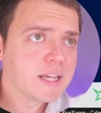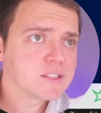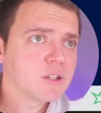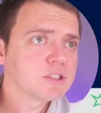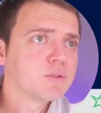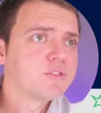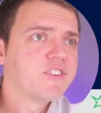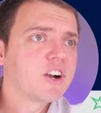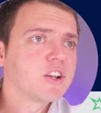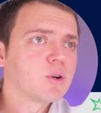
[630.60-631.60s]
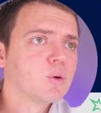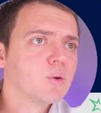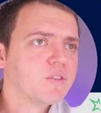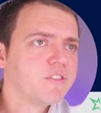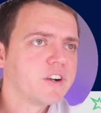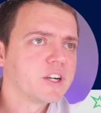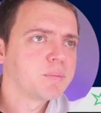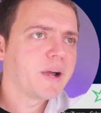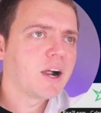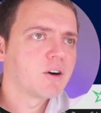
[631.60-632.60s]
that's also very cool, very
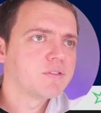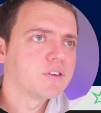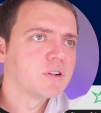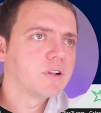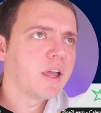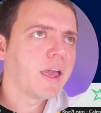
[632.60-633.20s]
powerful.